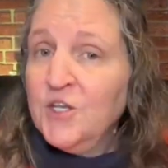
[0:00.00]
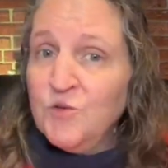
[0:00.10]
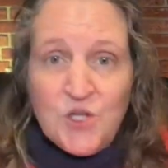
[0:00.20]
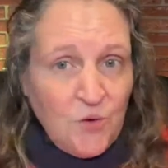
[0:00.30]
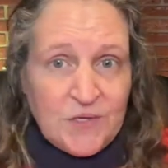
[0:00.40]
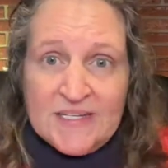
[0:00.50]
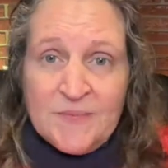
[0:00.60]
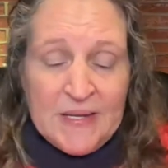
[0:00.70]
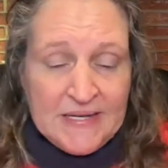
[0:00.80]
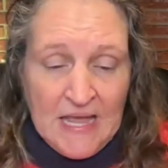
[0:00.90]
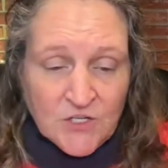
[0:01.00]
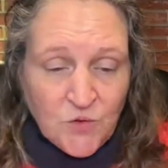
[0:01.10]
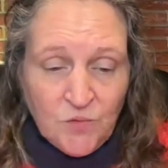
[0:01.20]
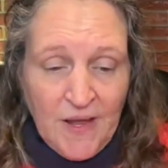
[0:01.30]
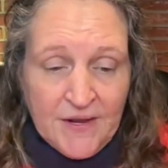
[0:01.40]
You don't need to be a
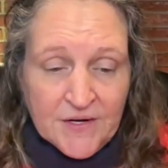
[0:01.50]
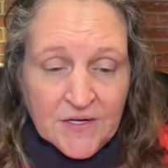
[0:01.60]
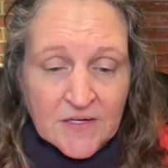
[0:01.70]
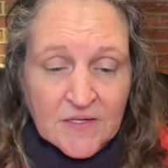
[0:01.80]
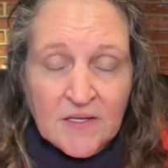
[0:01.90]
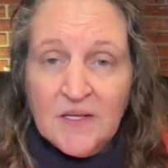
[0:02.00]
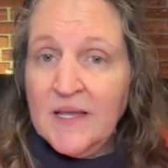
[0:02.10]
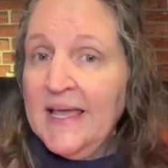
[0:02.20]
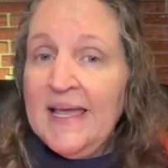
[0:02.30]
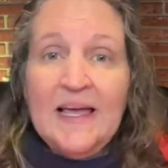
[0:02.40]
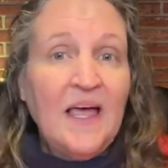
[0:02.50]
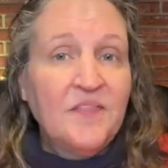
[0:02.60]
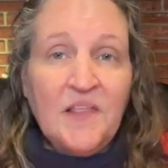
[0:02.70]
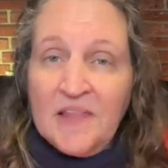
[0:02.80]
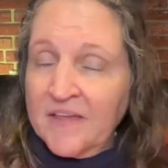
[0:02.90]
natural writer.
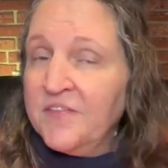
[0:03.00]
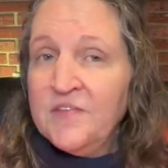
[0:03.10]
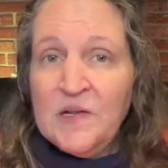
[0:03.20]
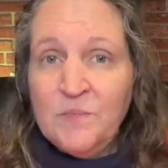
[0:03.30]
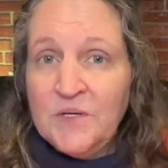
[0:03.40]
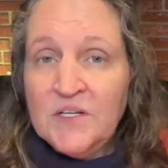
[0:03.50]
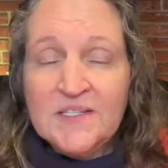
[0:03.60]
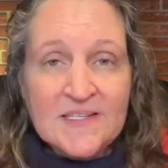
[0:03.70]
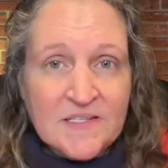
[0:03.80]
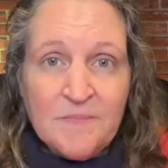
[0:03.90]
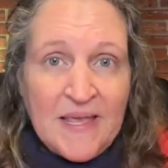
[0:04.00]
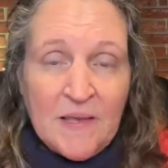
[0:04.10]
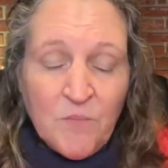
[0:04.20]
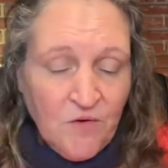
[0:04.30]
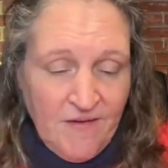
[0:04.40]
The length of your book doesn't
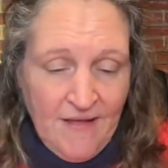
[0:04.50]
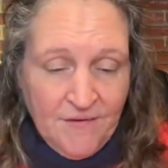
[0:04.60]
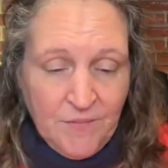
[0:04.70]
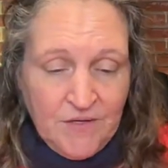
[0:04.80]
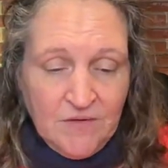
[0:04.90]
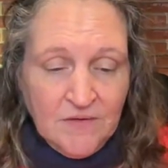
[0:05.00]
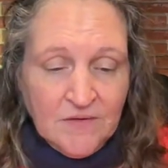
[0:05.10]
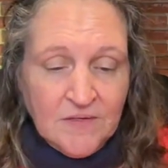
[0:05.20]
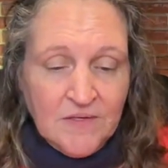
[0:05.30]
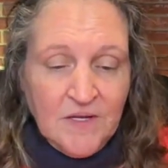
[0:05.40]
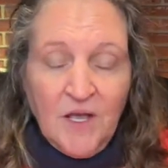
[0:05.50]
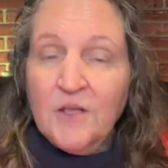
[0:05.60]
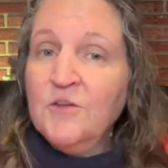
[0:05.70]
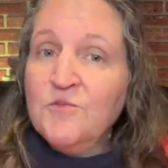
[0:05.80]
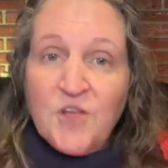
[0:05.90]
make it more valuable.
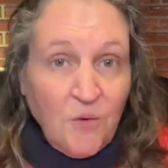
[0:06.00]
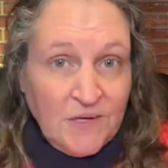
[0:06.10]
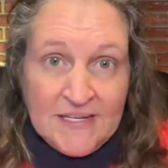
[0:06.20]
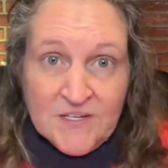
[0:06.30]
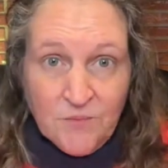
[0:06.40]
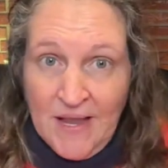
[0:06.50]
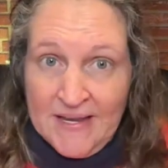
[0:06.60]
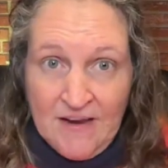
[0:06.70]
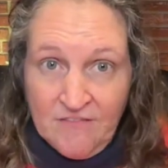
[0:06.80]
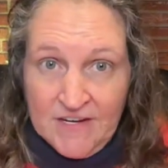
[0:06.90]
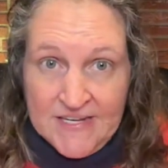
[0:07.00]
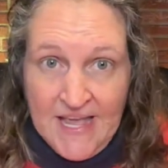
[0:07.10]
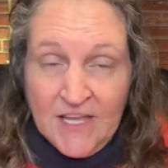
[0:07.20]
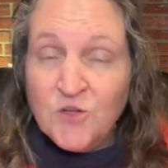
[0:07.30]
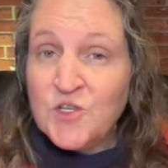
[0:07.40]
You don't need to write every
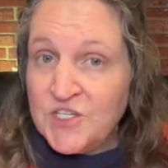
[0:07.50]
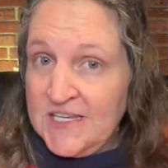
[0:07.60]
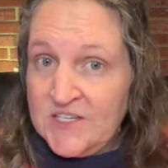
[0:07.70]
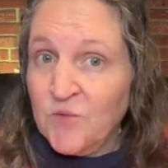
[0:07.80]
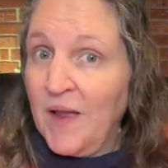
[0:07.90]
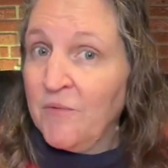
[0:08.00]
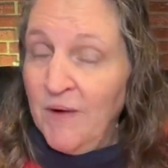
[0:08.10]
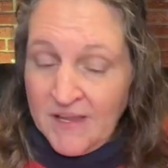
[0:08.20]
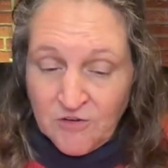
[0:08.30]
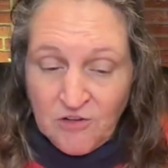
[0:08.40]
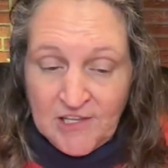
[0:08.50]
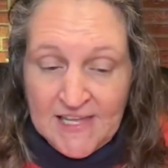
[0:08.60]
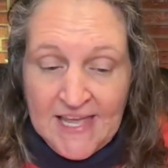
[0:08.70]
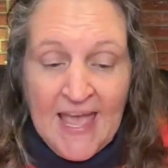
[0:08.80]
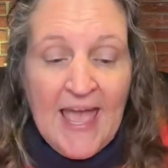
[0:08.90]
day. You just need to write
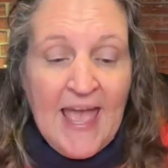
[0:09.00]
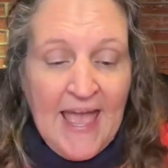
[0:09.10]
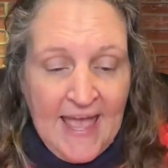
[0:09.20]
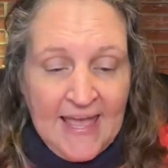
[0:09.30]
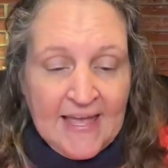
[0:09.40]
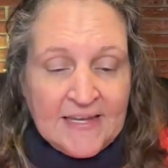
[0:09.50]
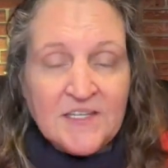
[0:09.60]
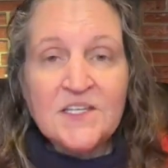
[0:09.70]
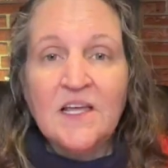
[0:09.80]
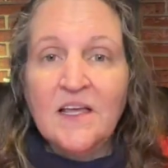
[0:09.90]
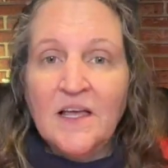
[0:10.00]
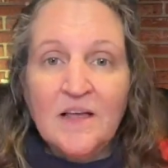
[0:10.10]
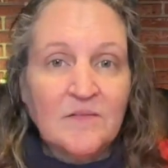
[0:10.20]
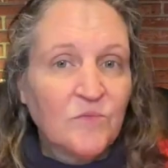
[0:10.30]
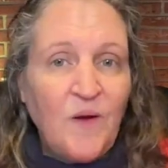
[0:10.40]
regularly. And
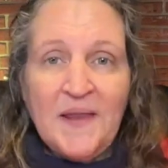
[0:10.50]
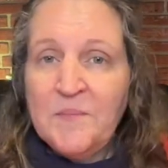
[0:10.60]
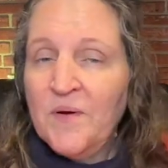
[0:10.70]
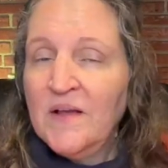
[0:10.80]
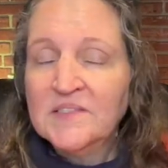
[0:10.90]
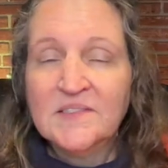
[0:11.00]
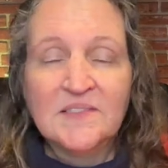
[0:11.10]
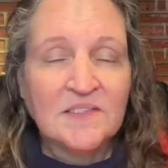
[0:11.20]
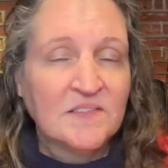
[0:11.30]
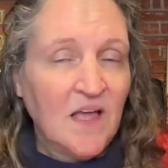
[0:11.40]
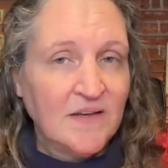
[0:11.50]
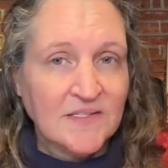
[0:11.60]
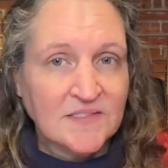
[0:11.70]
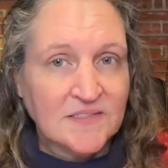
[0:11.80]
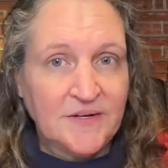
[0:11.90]
writing process is not
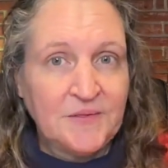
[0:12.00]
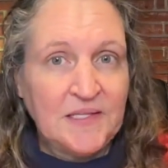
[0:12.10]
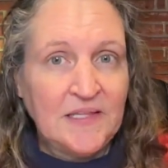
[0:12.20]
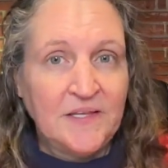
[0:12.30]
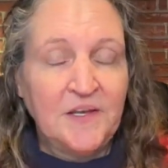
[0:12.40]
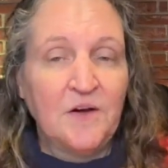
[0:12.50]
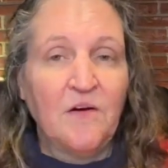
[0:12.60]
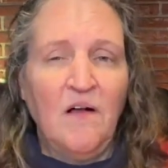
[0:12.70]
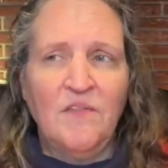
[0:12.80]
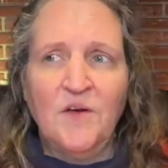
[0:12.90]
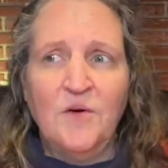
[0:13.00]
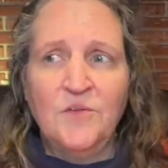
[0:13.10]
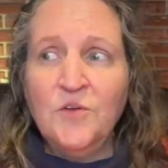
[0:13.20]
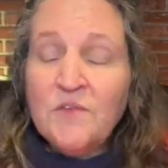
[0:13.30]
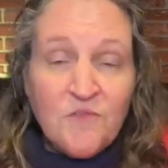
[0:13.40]
necessarily linear, although
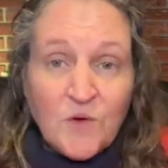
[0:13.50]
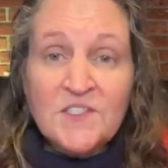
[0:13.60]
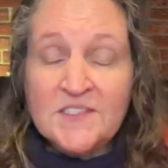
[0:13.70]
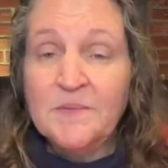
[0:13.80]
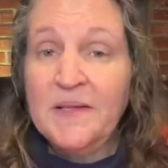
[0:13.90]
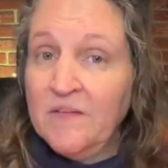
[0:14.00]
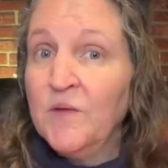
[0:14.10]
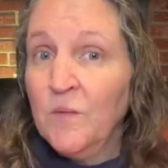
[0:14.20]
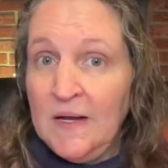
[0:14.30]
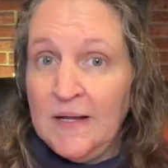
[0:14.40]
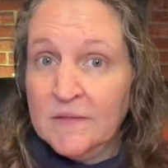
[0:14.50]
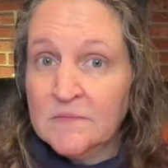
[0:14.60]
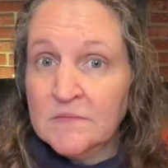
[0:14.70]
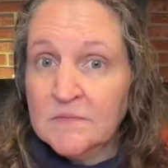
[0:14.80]
you can force it to be if you want.